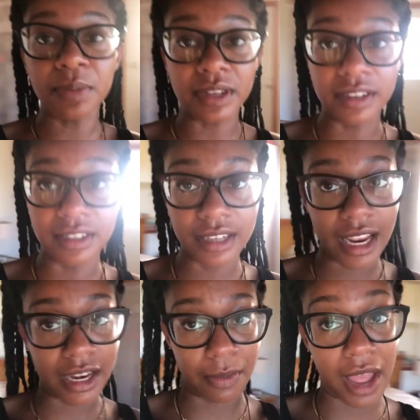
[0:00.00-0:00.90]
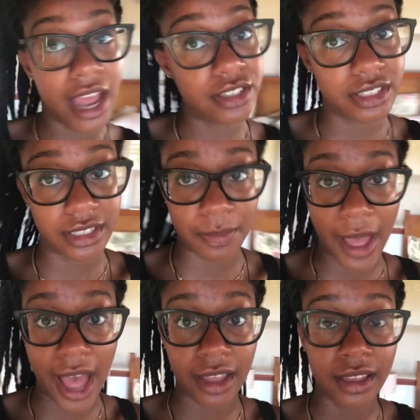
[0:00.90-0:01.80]
and anyway, I just need to
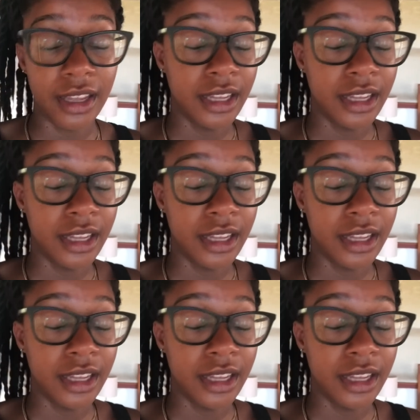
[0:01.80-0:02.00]
pack.